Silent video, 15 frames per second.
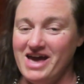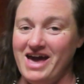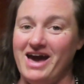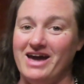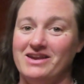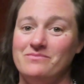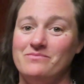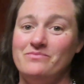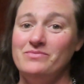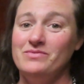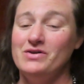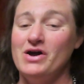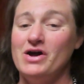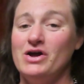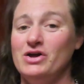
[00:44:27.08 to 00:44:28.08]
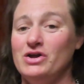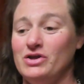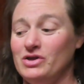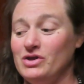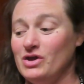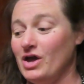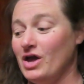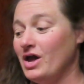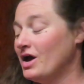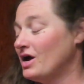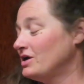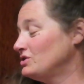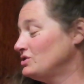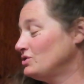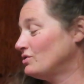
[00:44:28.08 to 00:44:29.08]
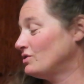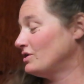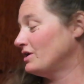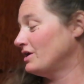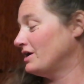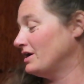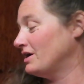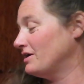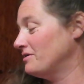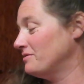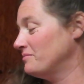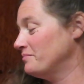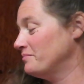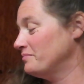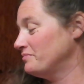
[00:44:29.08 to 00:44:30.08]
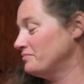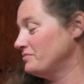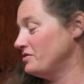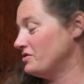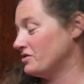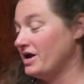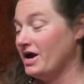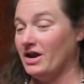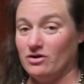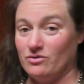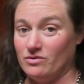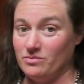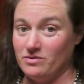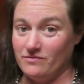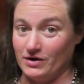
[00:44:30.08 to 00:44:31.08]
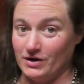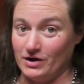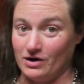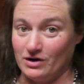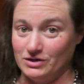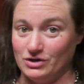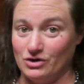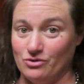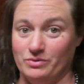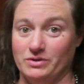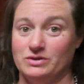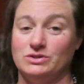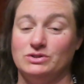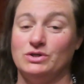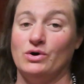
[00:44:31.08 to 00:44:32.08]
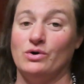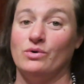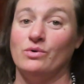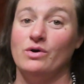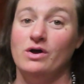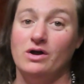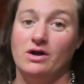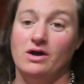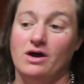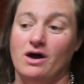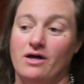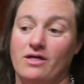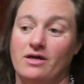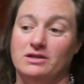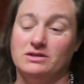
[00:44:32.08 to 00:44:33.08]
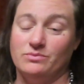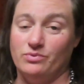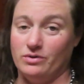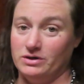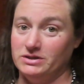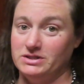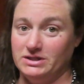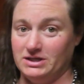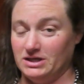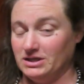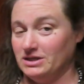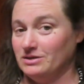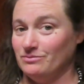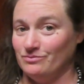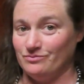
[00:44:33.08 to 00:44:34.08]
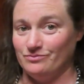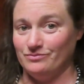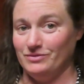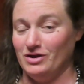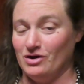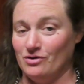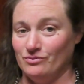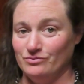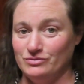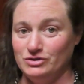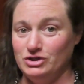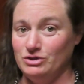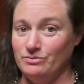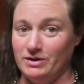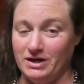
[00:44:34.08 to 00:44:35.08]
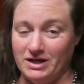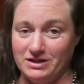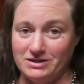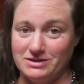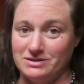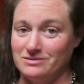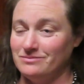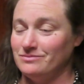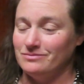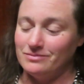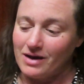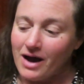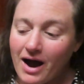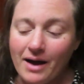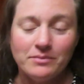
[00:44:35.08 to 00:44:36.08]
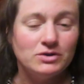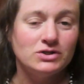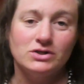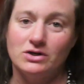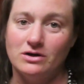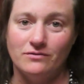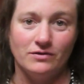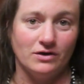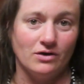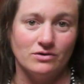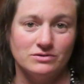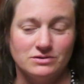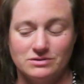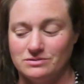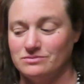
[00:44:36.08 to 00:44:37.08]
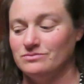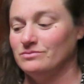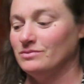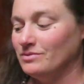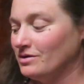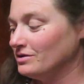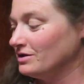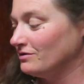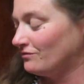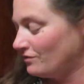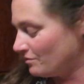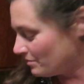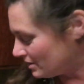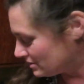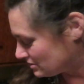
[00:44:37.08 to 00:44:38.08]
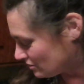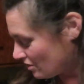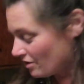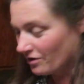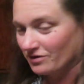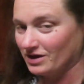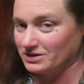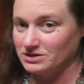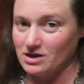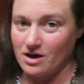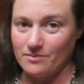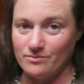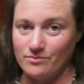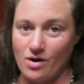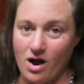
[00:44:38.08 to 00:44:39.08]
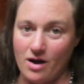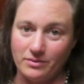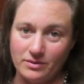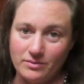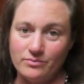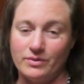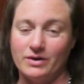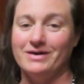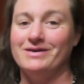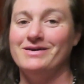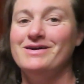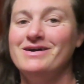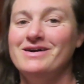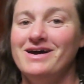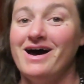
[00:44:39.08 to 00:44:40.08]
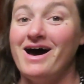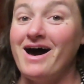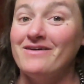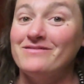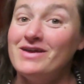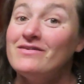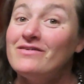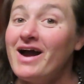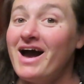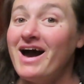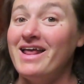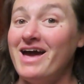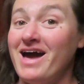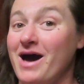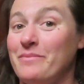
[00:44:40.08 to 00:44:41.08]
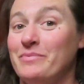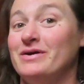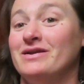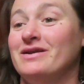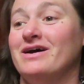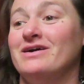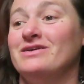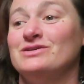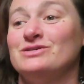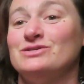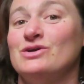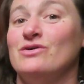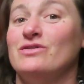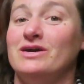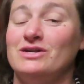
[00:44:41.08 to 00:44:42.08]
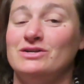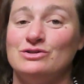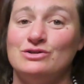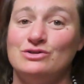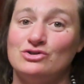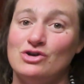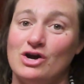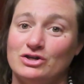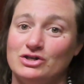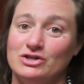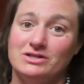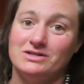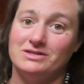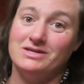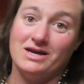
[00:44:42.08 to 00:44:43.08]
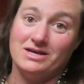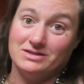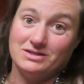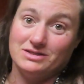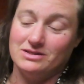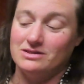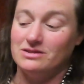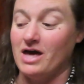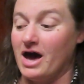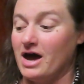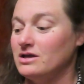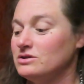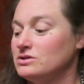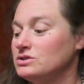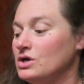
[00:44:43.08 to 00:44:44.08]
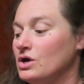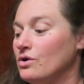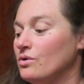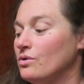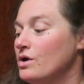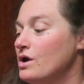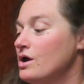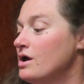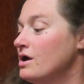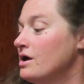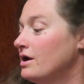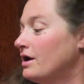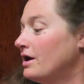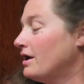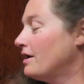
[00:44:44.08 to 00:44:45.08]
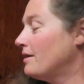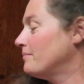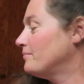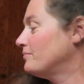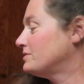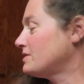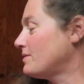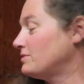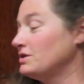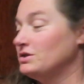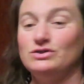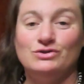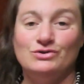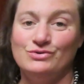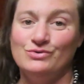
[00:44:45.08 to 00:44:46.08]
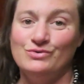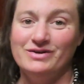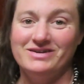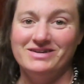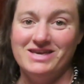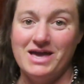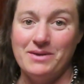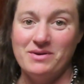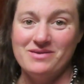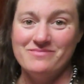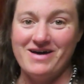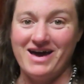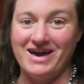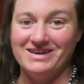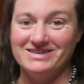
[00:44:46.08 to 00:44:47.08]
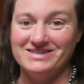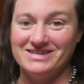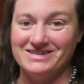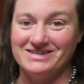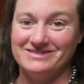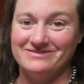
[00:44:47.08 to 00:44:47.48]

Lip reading: and your canner will be very hard to open. So it's important to get it, 2 minutes. I'm sure if it goes a few minutes longer, that's not a problem, but I've never had it happen. I just know that in the instructions it says that. So something to keep in mind.